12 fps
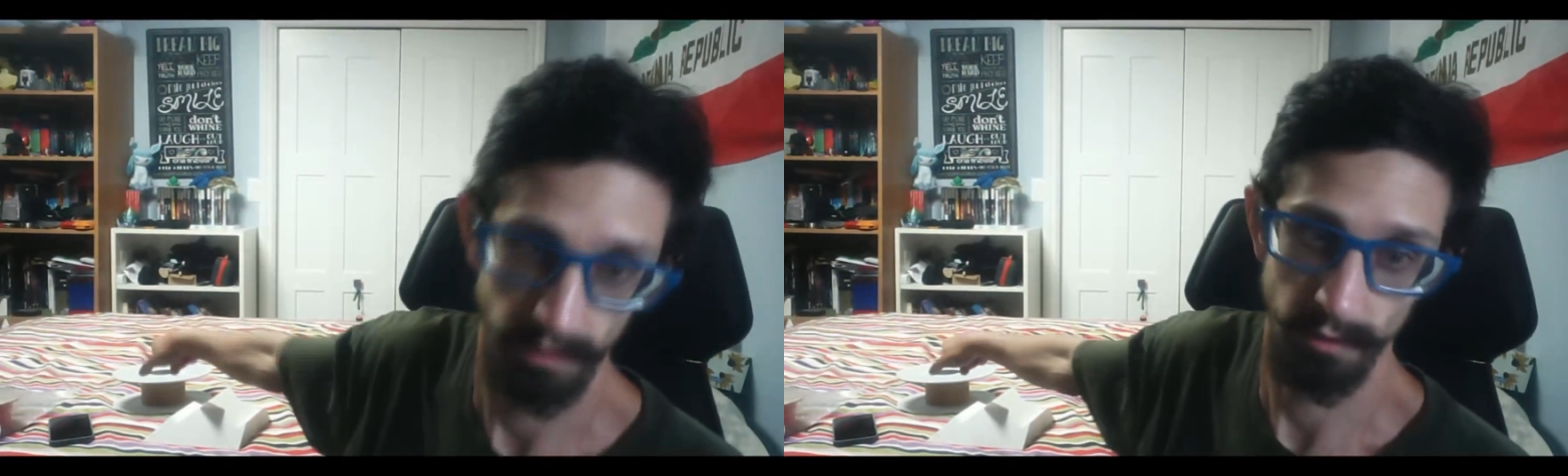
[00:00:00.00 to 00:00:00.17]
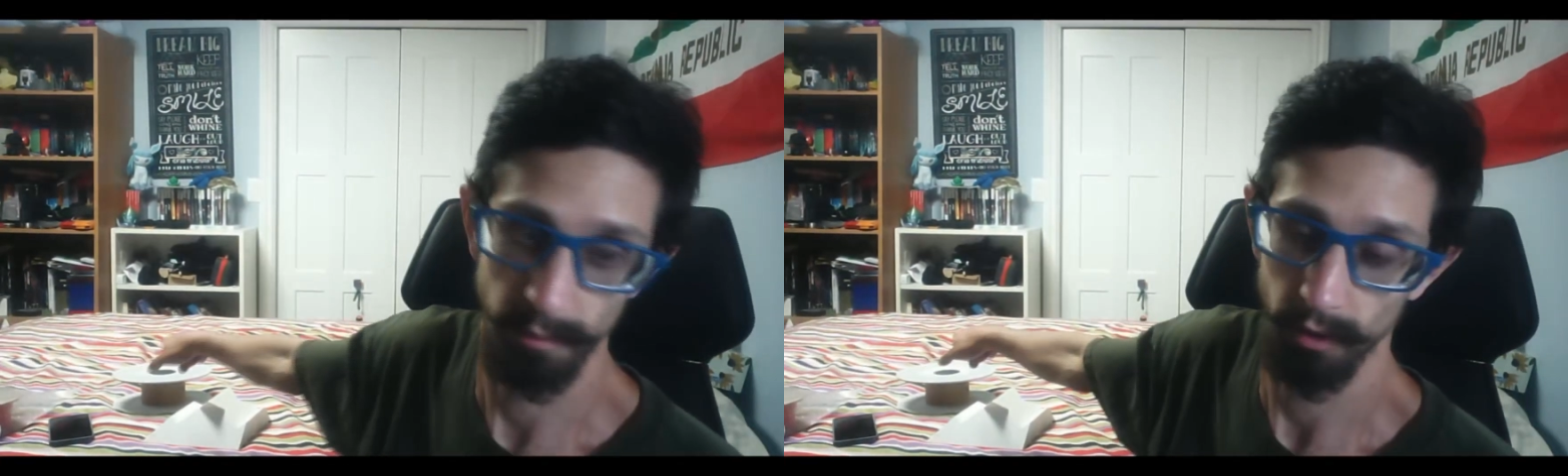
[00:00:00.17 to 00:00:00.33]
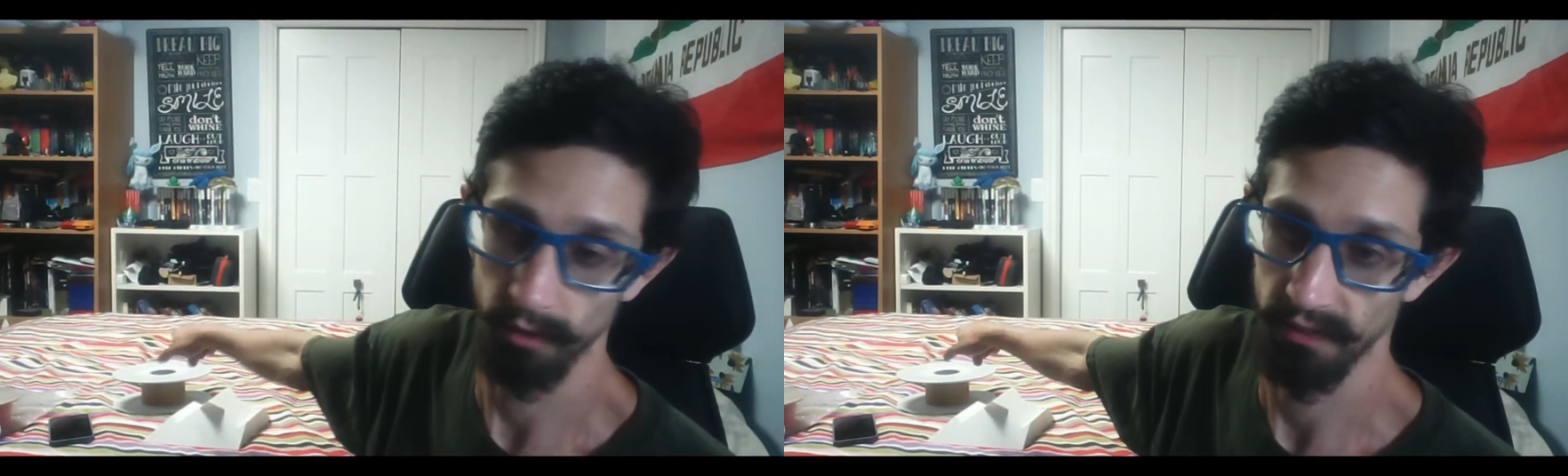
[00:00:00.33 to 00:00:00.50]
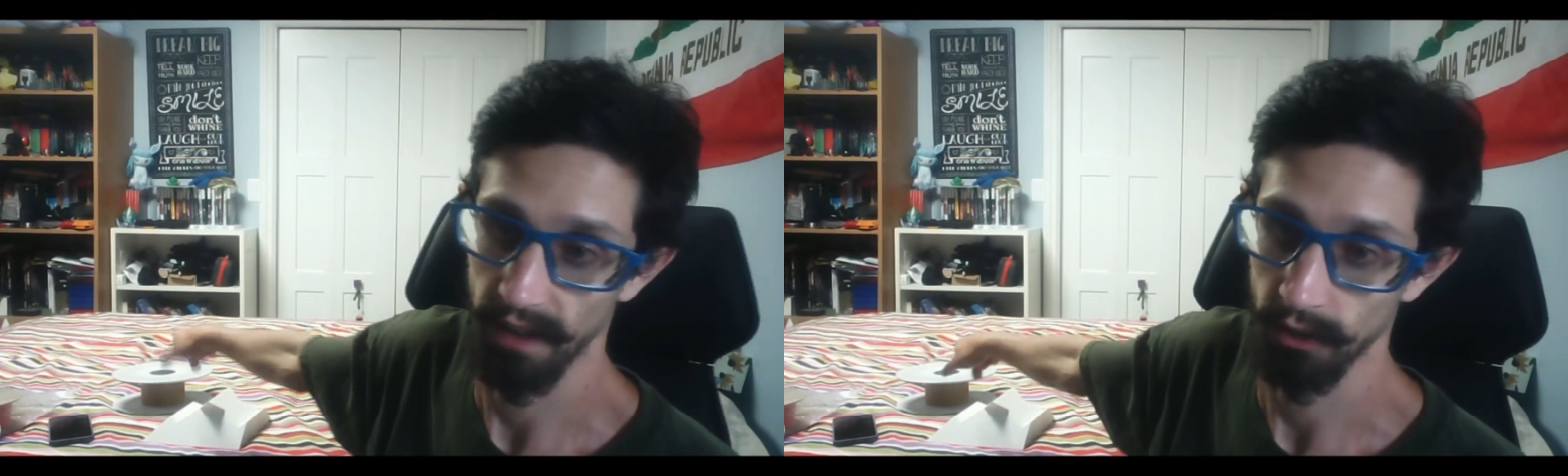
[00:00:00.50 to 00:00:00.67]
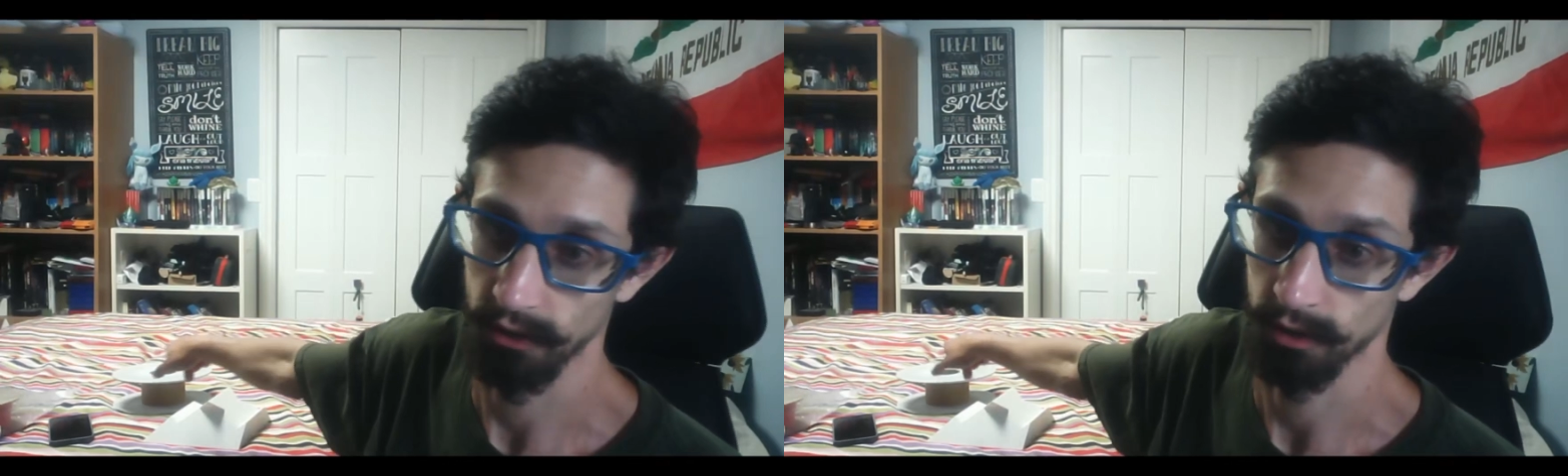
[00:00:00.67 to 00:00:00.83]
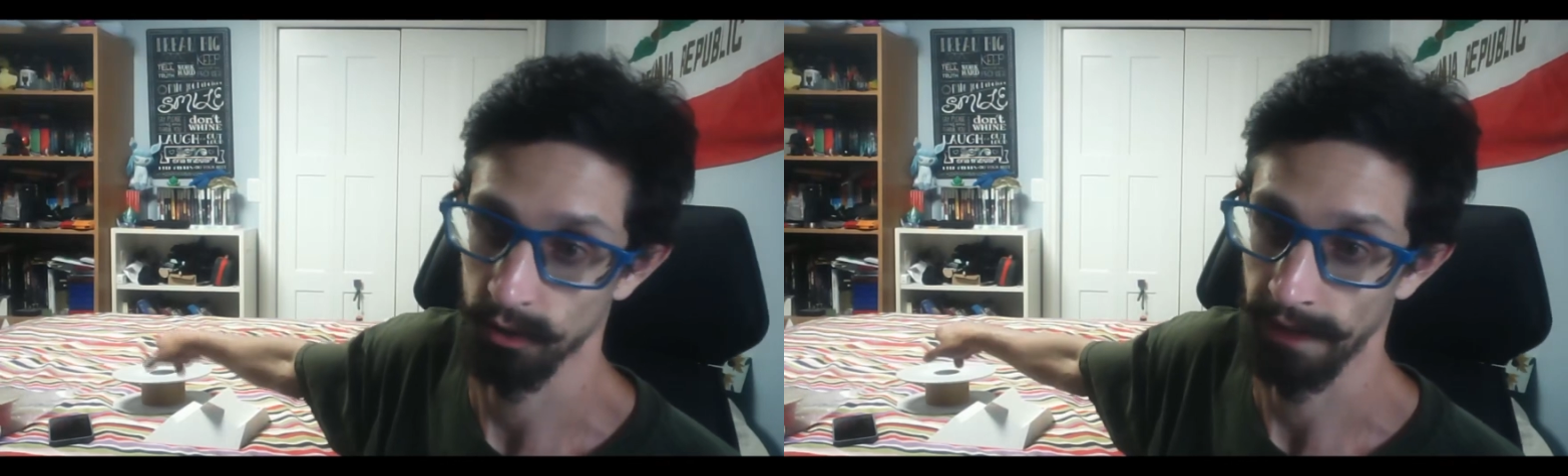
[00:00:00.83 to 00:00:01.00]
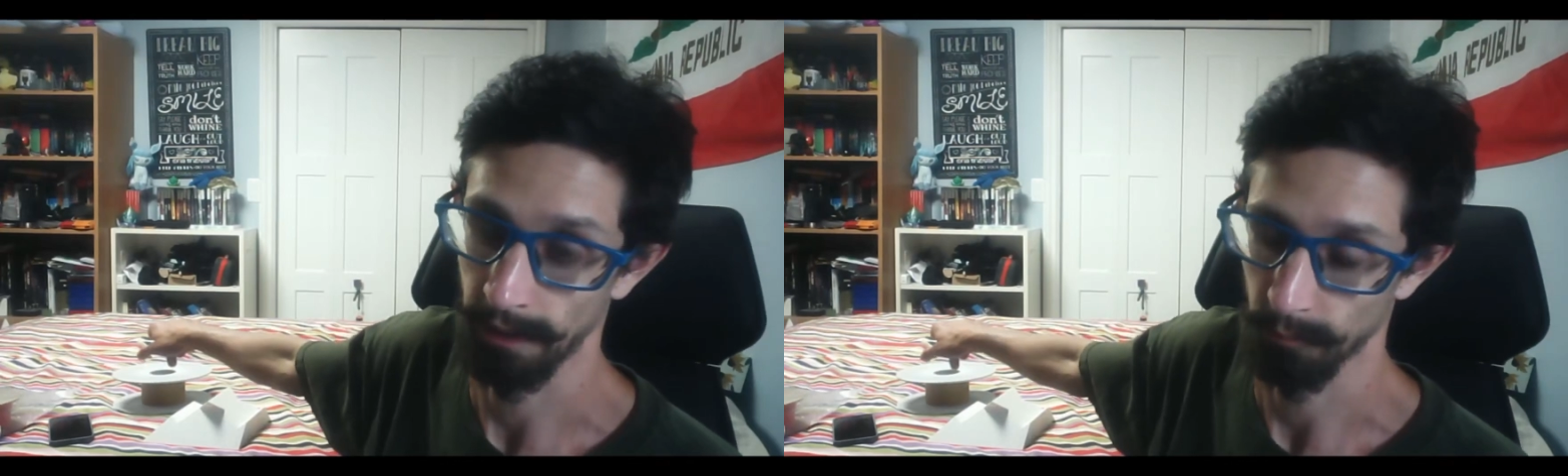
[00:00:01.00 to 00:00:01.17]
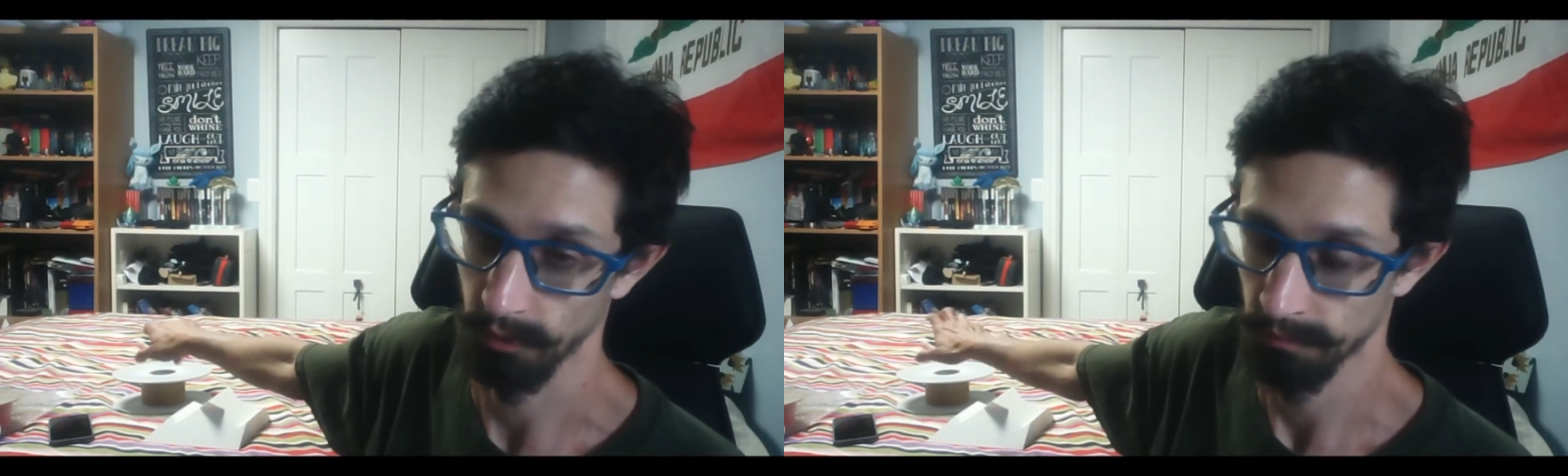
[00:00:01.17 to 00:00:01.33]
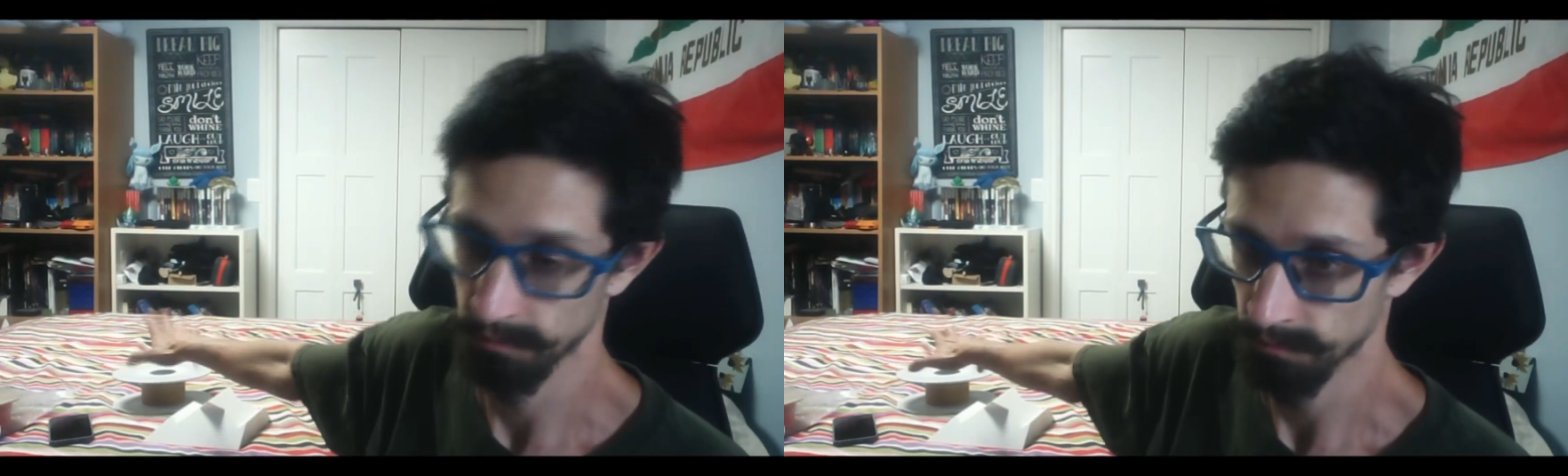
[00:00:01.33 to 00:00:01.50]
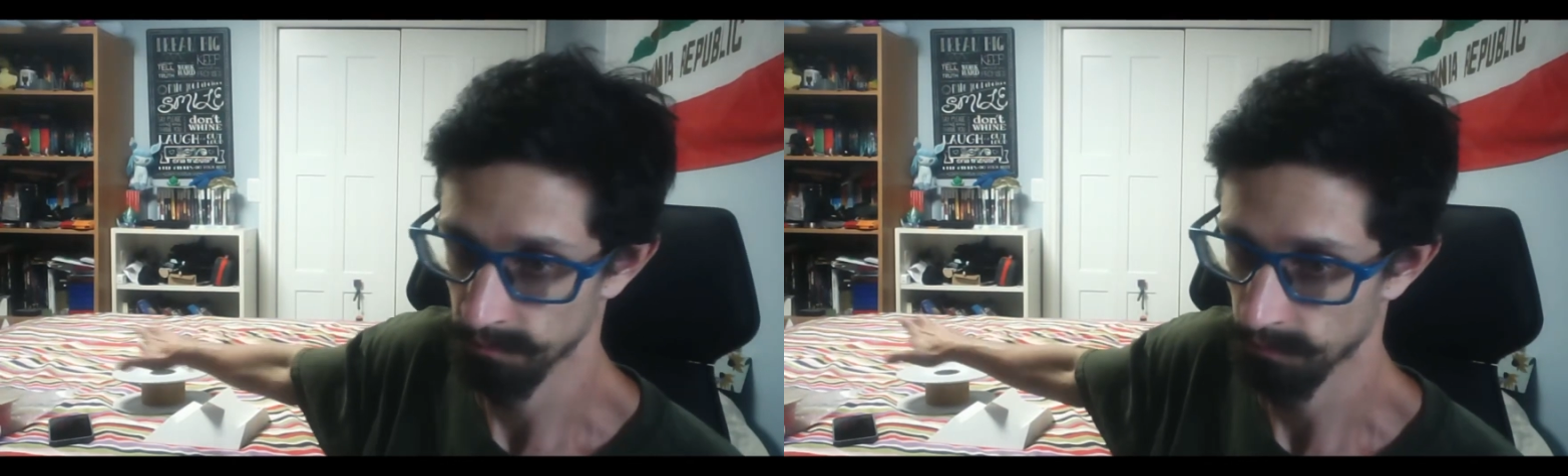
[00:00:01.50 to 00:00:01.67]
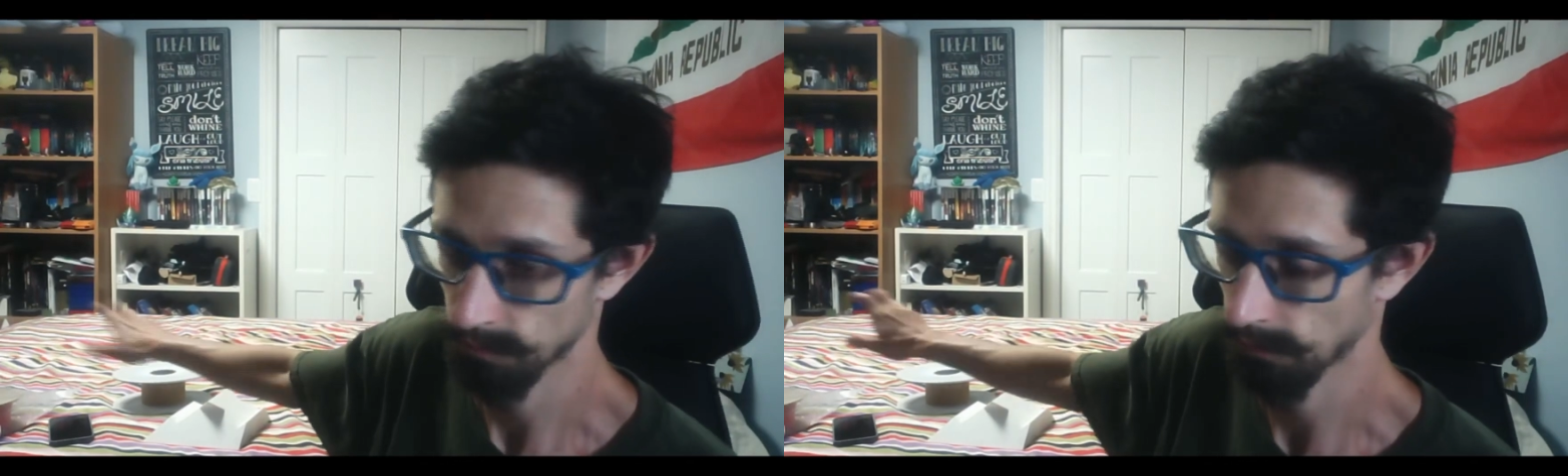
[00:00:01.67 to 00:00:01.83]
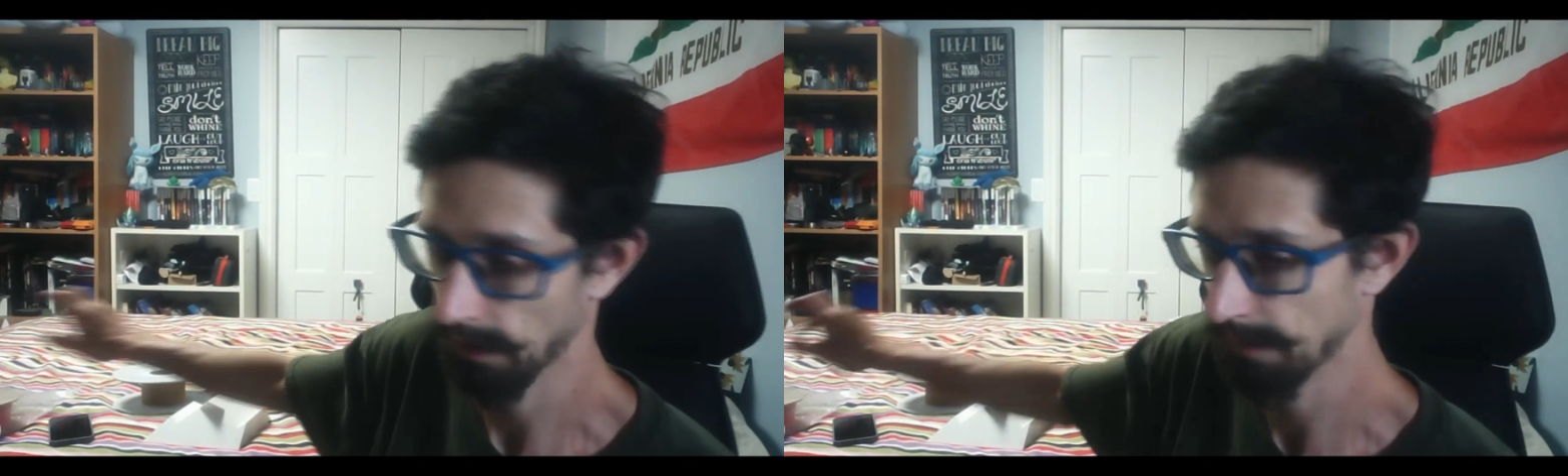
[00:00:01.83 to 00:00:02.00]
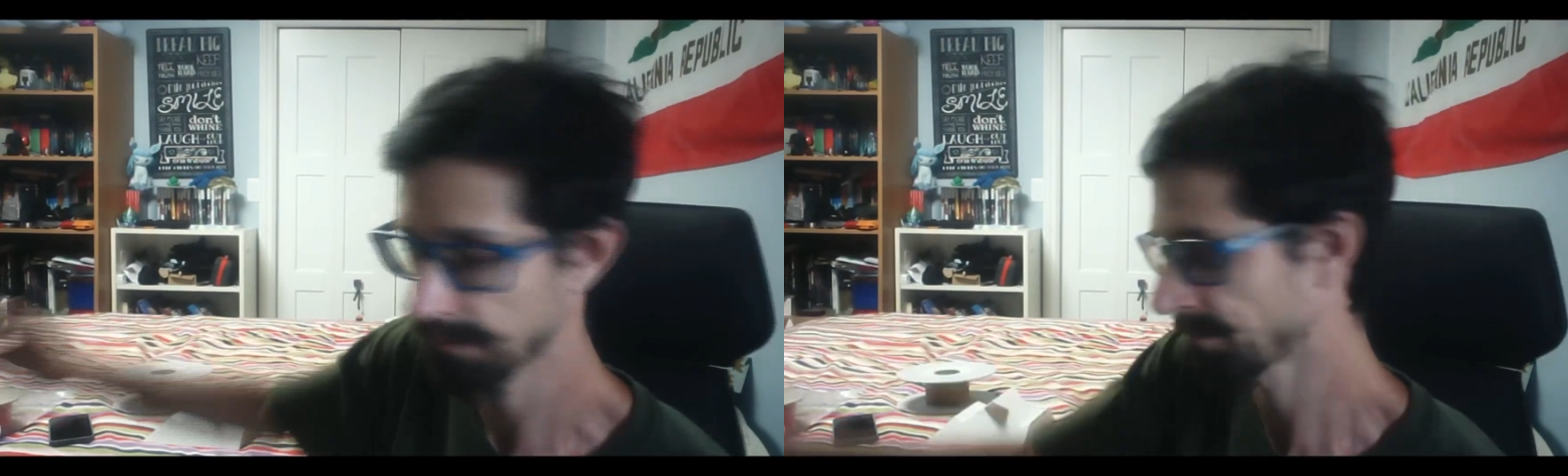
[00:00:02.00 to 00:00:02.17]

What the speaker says: about 1,000 grams, right?